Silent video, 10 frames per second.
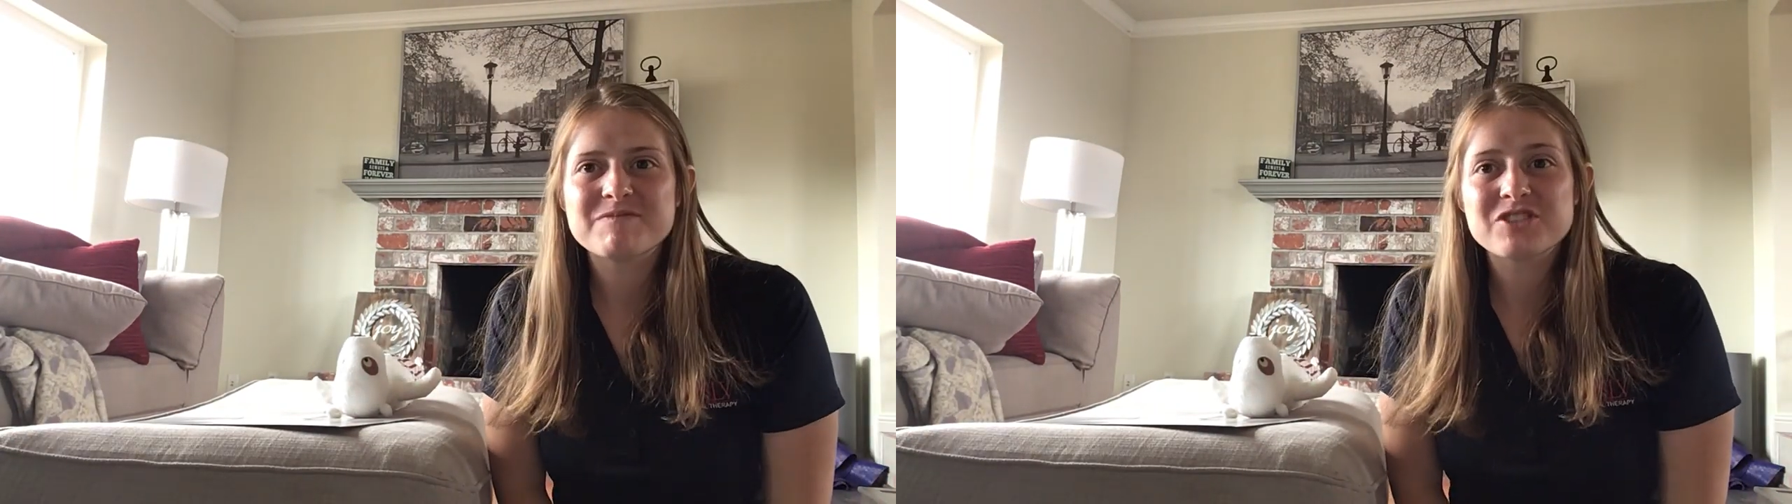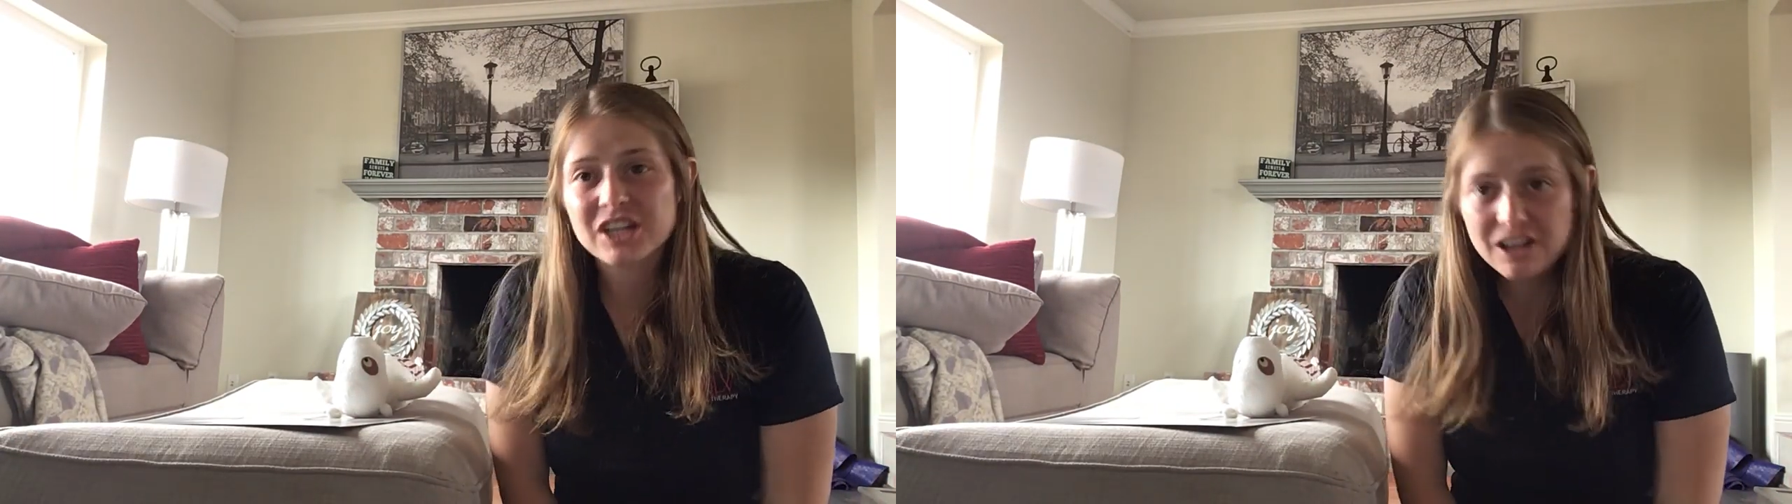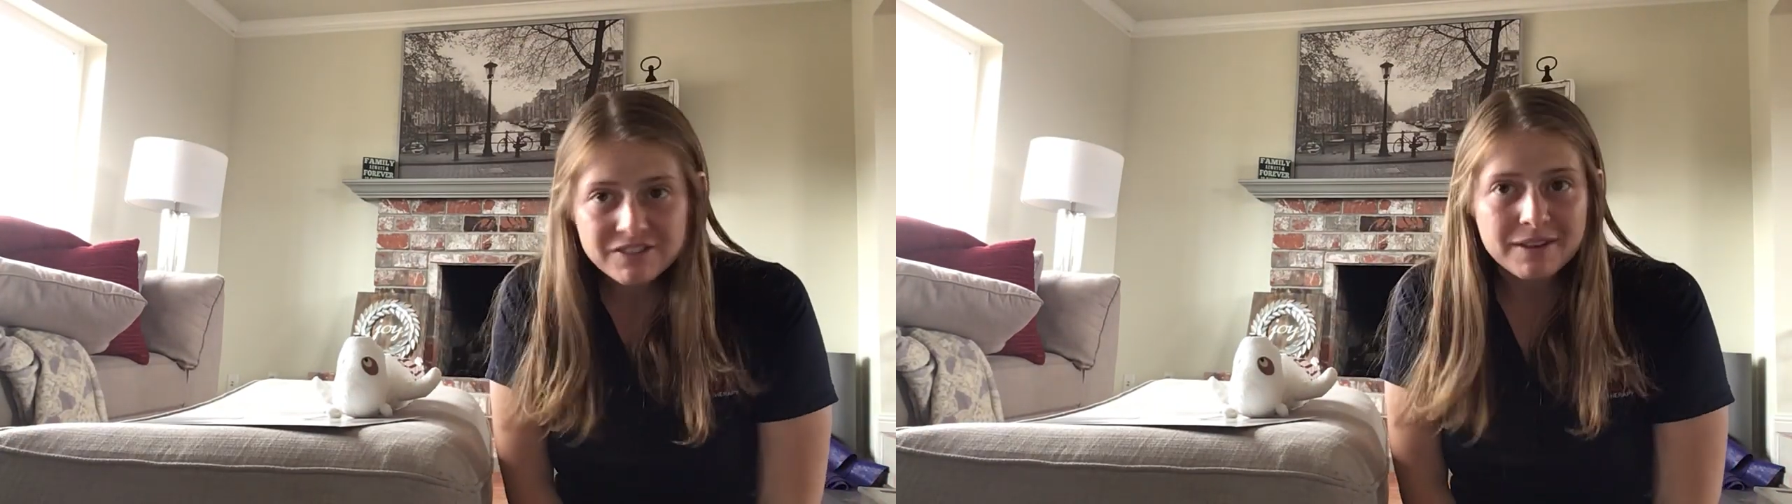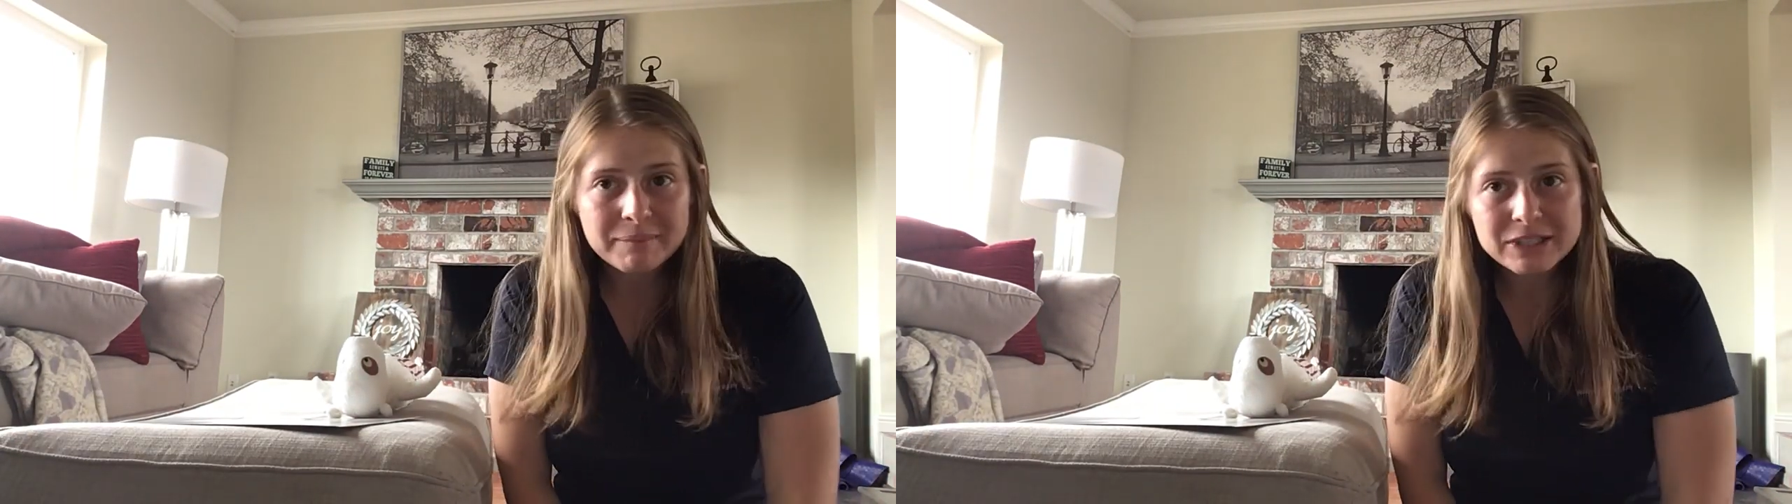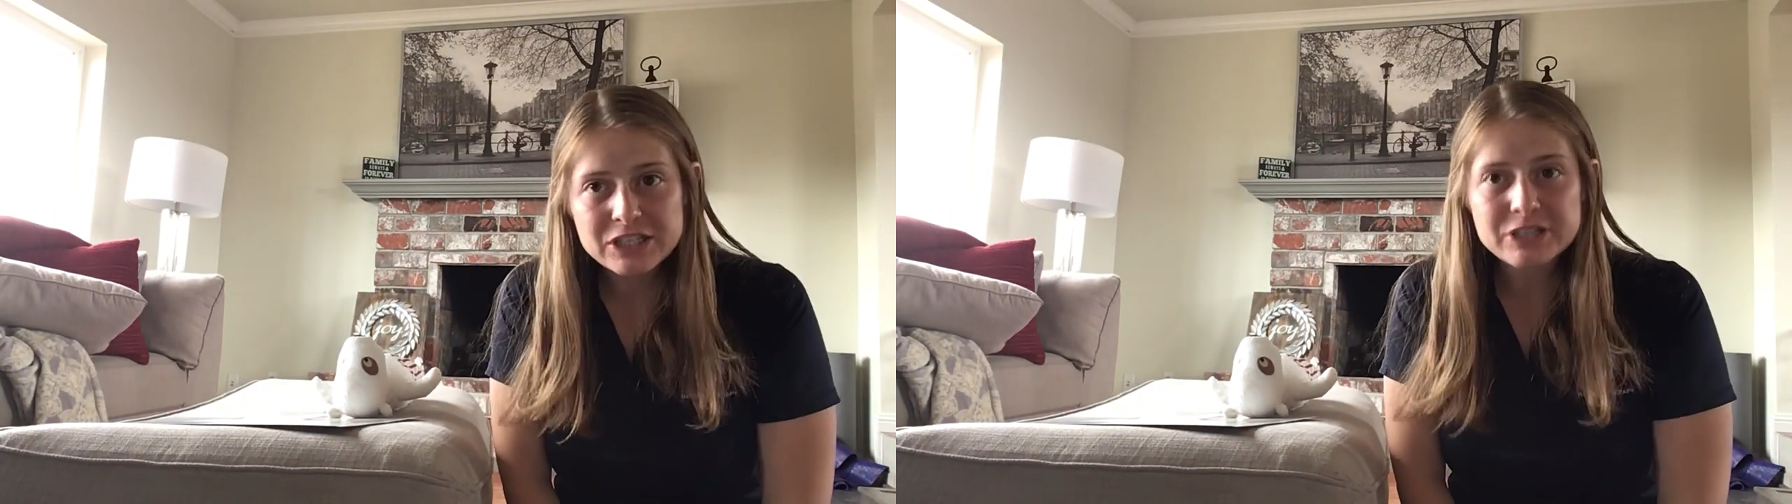checkoff number
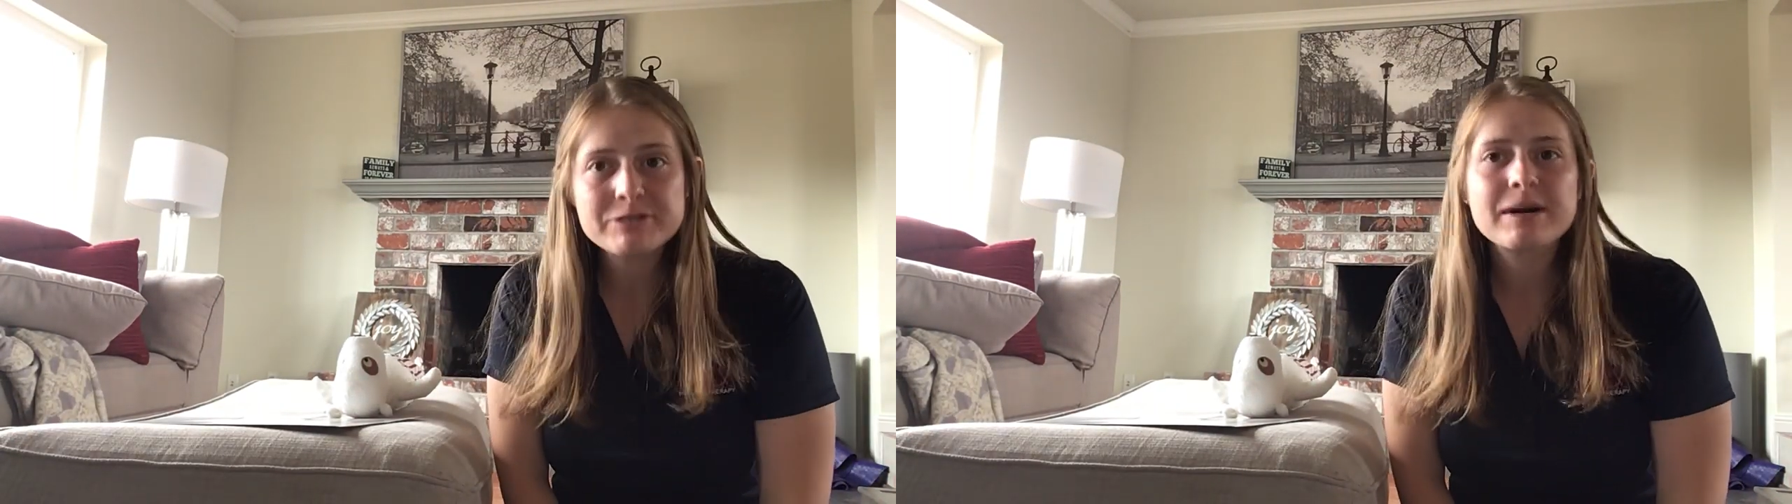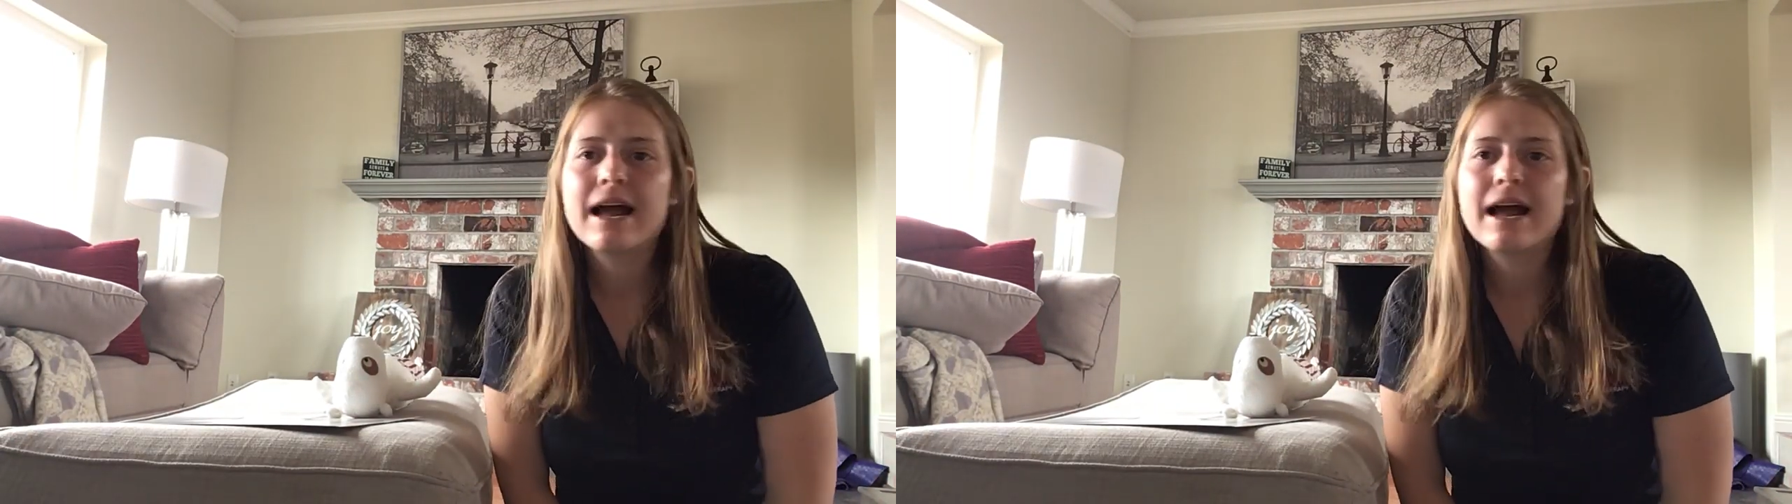2,